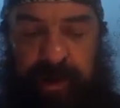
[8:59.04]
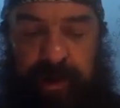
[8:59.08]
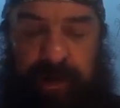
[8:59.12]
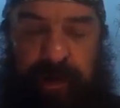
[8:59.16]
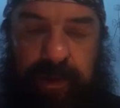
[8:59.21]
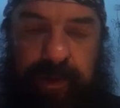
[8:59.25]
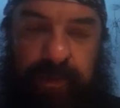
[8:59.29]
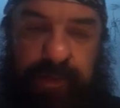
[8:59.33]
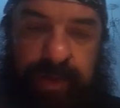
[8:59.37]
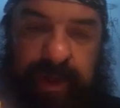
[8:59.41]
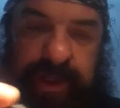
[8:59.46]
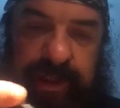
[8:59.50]

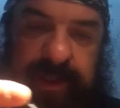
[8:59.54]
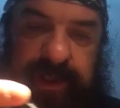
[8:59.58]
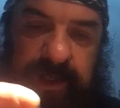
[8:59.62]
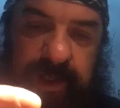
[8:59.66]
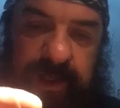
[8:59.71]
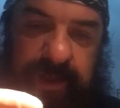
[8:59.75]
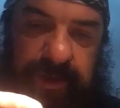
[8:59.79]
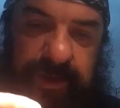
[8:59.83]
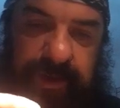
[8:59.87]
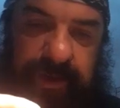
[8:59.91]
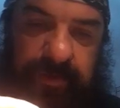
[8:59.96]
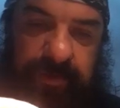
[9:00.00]
The reason I
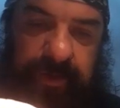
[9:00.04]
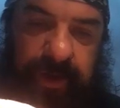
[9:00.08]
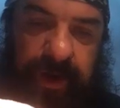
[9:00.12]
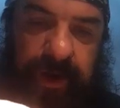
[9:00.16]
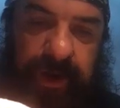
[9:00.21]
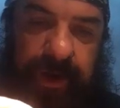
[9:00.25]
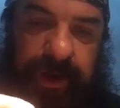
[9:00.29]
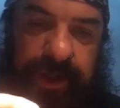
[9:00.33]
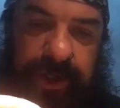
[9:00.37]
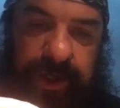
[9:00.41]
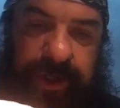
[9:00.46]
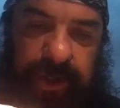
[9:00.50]
use the
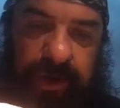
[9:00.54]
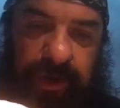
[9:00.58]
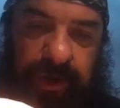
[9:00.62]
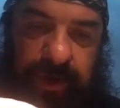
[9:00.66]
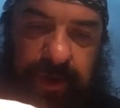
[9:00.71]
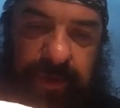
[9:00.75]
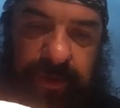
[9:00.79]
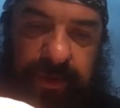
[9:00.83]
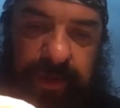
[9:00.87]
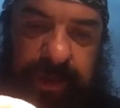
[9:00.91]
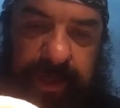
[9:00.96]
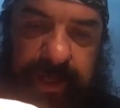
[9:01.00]
varnish
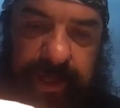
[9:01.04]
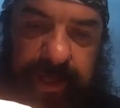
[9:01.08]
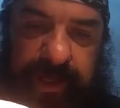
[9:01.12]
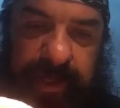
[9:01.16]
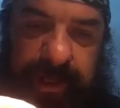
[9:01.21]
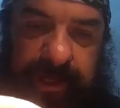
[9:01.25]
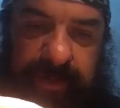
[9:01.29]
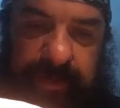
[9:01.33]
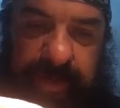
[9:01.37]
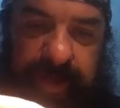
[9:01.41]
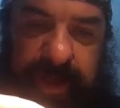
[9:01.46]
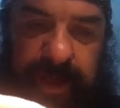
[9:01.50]
on there
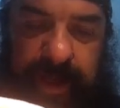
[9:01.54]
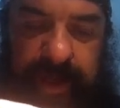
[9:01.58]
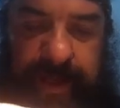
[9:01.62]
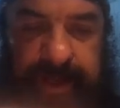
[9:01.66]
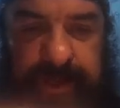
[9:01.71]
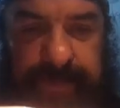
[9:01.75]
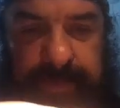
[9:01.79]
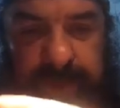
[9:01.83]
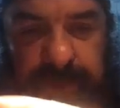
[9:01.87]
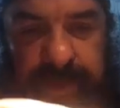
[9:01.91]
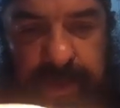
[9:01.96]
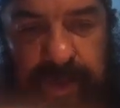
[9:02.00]
like that is
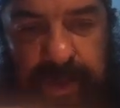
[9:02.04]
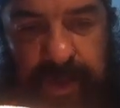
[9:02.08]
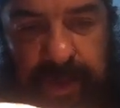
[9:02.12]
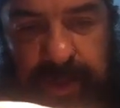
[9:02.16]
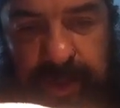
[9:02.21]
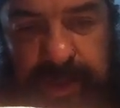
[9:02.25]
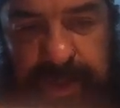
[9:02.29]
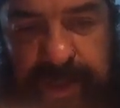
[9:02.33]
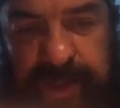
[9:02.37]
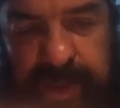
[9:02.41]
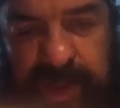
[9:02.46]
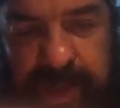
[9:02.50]

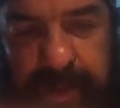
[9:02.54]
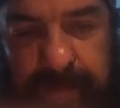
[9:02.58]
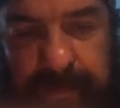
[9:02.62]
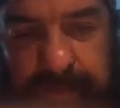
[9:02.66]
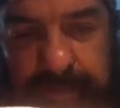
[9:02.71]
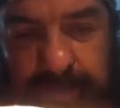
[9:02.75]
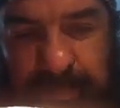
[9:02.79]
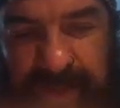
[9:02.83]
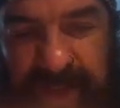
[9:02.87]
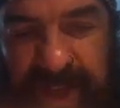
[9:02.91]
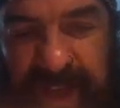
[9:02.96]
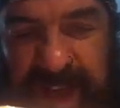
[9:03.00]
because it
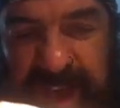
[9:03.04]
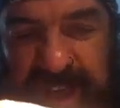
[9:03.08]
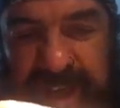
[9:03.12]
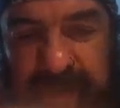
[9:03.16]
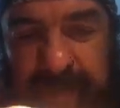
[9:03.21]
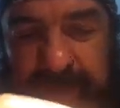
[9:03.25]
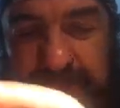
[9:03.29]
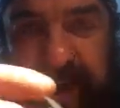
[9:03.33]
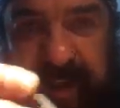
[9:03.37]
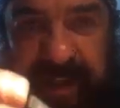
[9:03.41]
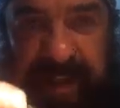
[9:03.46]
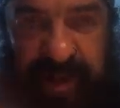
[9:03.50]
kind of
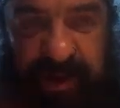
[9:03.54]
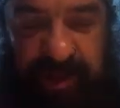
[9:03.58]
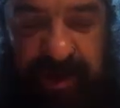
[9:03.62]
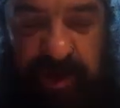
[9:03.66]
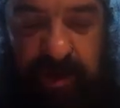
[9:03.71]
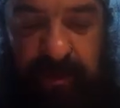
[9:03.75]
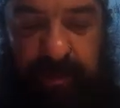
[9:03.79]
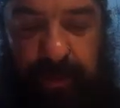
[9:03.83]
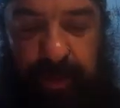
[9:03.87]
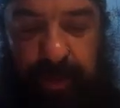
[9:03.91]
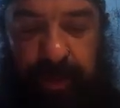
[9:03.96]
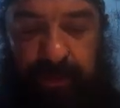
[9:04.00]
makes it
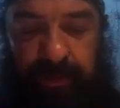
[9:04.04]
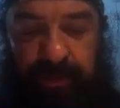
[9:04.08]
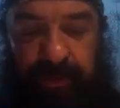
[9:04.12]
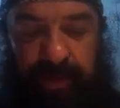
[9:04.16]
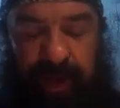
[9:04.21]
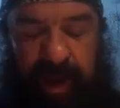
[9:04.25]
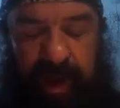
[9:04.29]
toothproof.